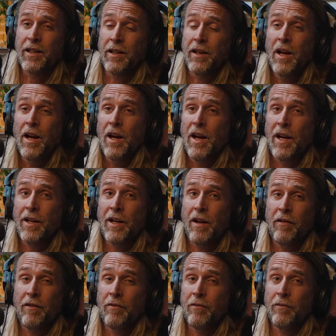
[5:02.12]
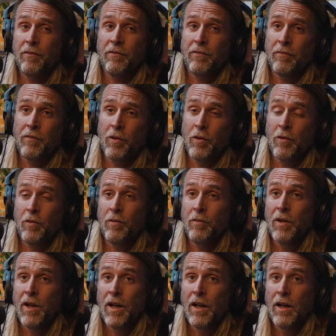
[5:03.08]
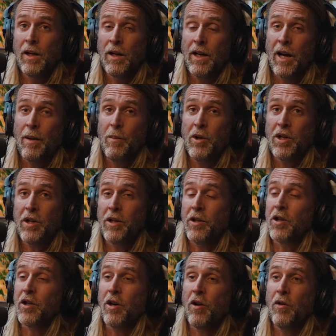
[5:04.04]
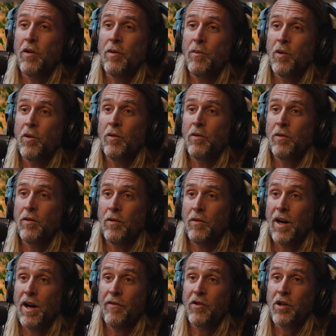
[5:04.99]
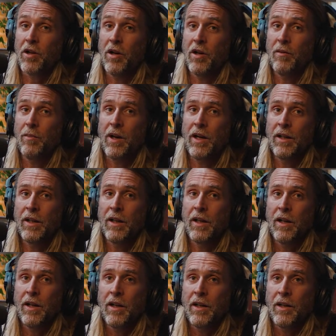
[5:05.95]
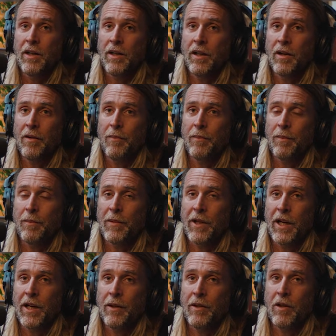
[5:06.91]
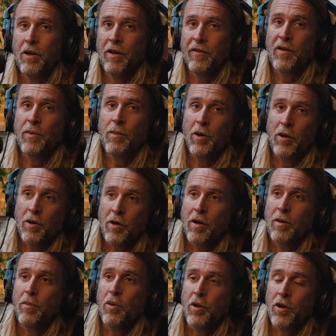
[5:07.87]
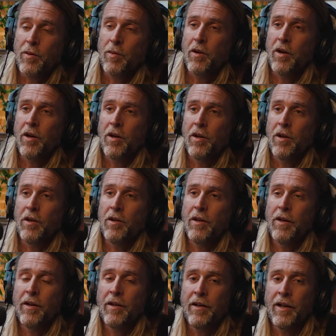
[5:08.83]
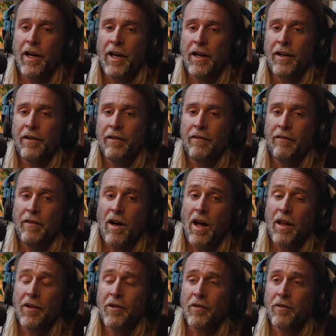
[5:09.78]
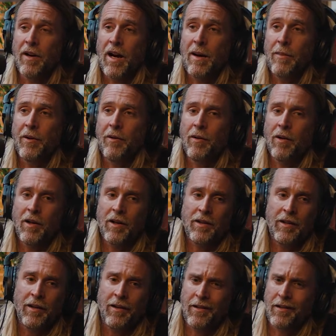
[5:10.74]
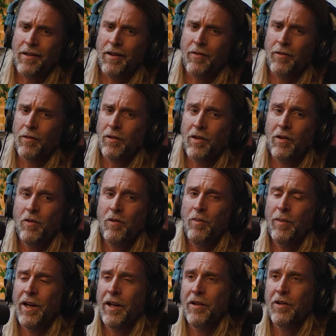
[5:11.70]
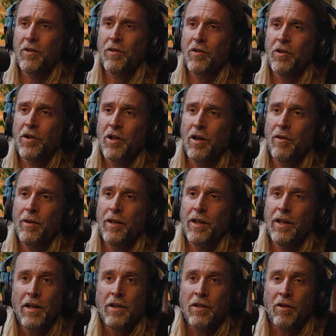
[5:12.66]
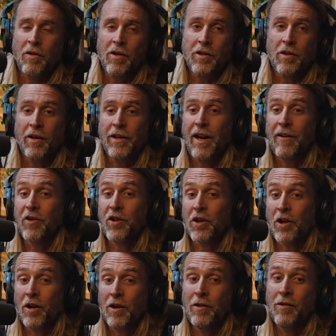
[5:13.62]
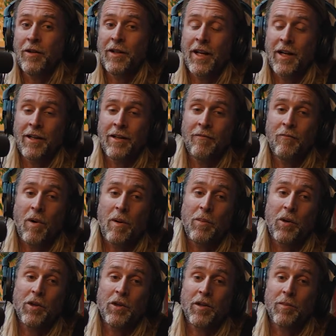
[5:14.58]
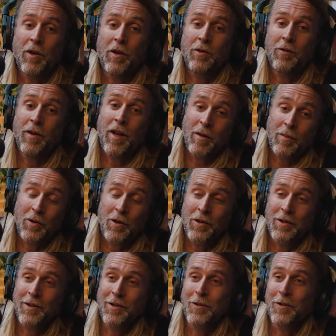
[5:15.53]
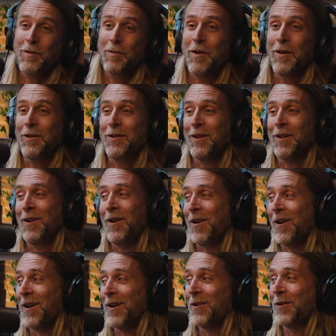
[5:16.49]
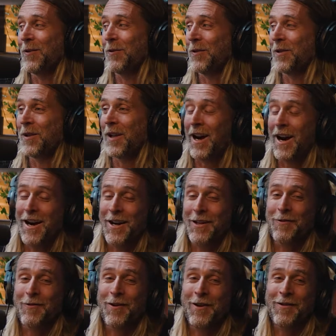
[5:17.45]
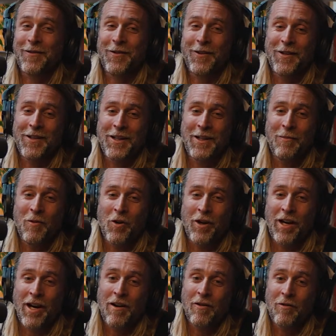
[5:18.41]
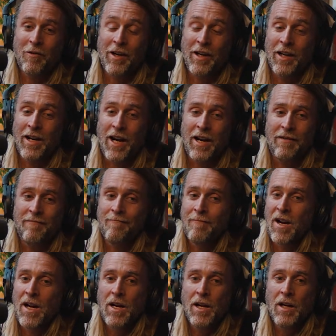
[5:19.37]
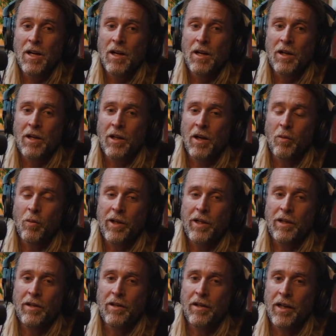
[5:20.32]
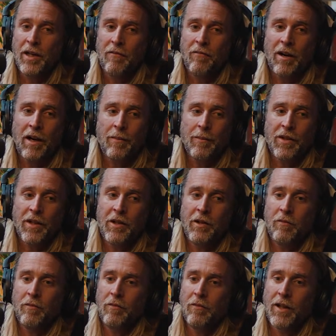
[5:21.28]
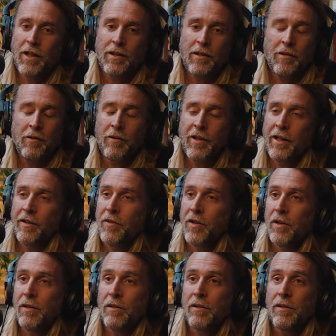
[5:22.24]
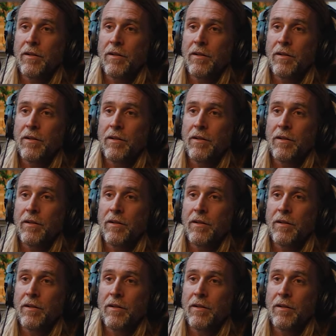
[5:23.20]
and had no real ambition to show them or have a show, but, you know, getting kind of spurred on and pushed by her and others around me were like, you know, this stuff's really cool, man, you should show it. So I decided to have a show, and then one person spoke to another person who spoke to the guy who was the arts writer for the Sydney Morning Herald, and then, you know, he rang up and said, let's do an interview.